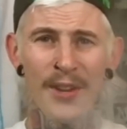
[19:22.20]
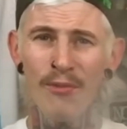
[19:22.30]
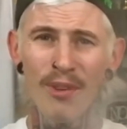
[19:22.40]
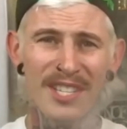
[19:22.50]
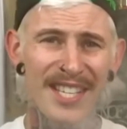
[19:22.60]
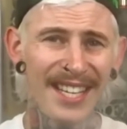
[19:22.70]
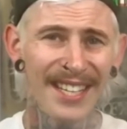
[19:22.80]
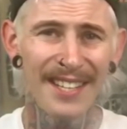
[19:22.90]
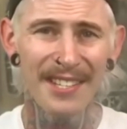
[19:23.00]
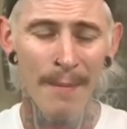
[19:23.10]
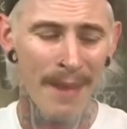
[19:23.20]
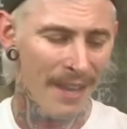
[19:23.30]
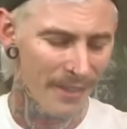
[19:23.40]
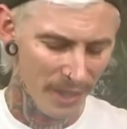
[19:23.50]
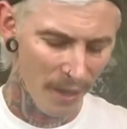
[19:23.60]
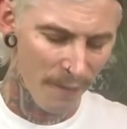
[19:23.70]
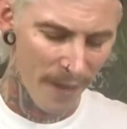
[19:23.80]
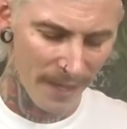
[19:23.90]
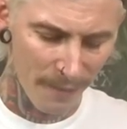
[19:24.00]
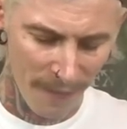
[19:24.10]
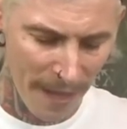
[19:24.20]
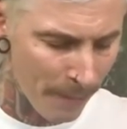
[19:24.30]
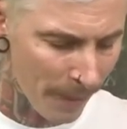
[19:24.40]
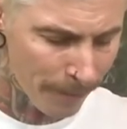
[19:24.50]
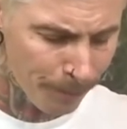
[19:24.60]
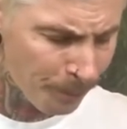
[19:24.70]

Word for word: ridiculous amounts of fucking vapor.